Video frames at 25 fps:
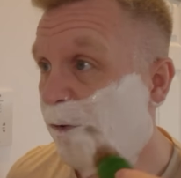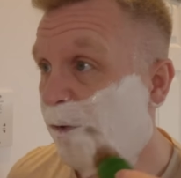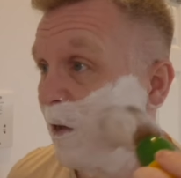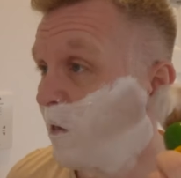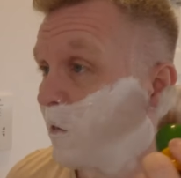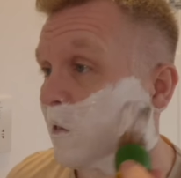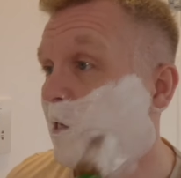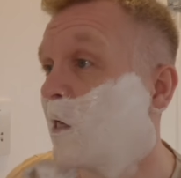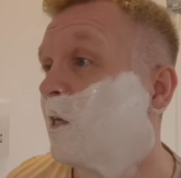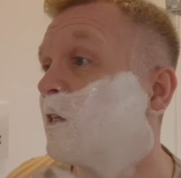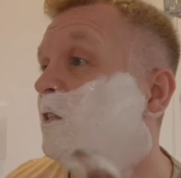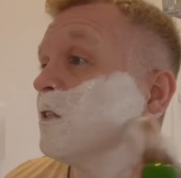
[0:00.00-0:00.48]

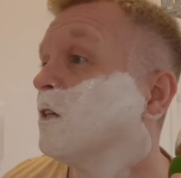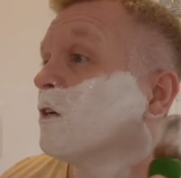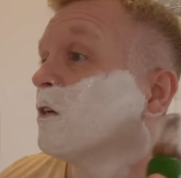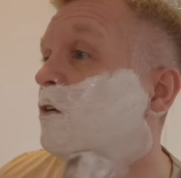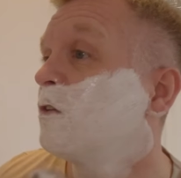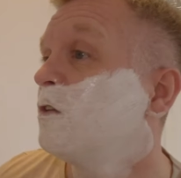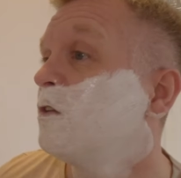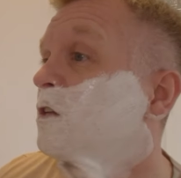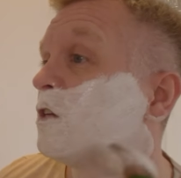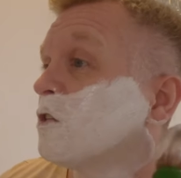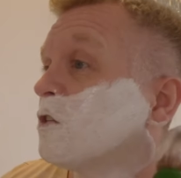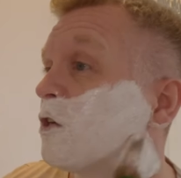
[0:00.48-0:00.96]
fantastic
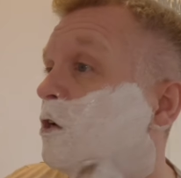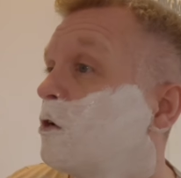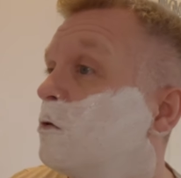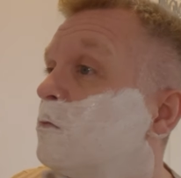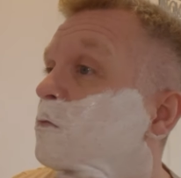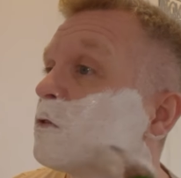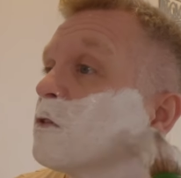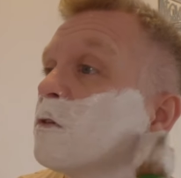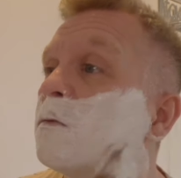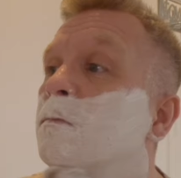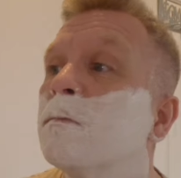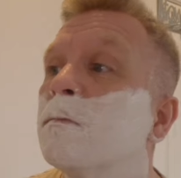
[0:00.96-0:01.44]
on these
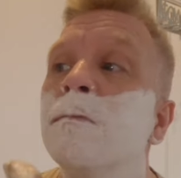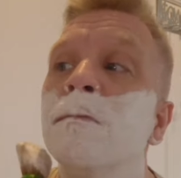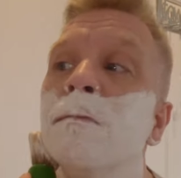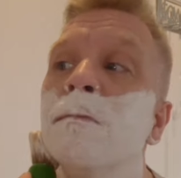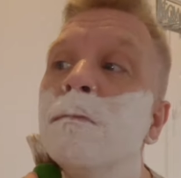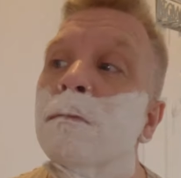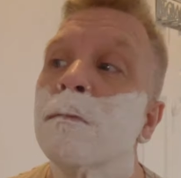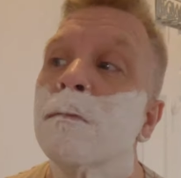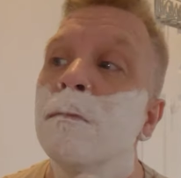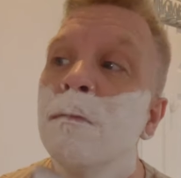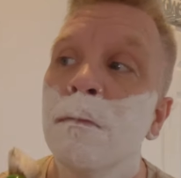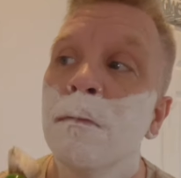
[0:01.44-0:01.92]
soaps,
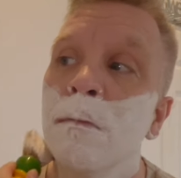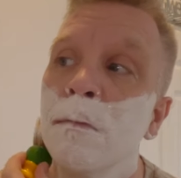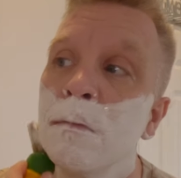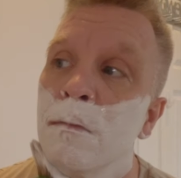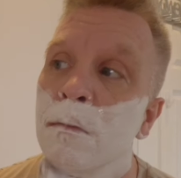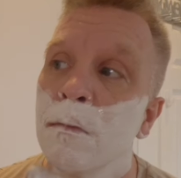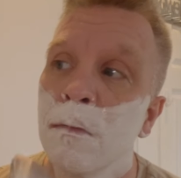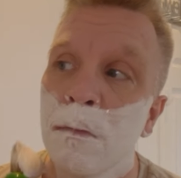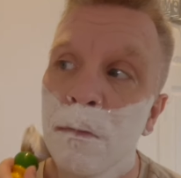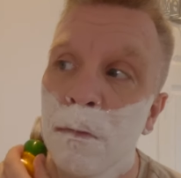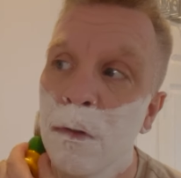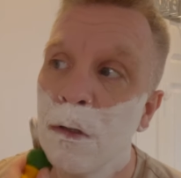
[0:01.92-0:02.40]

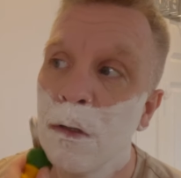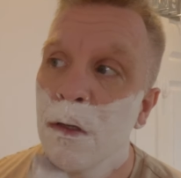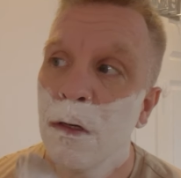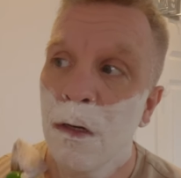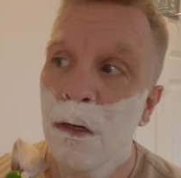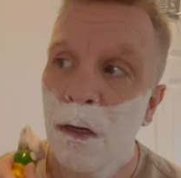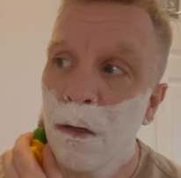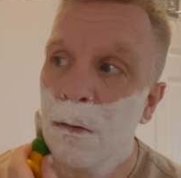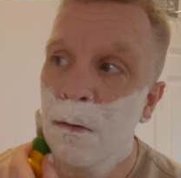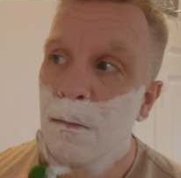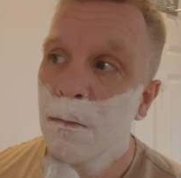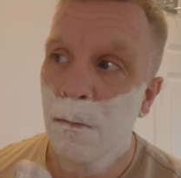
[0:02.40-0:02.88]
you
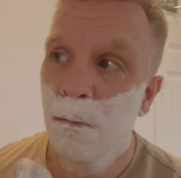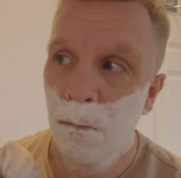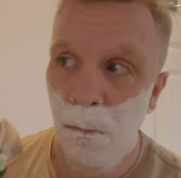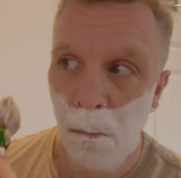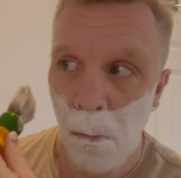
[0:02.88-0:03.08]
know.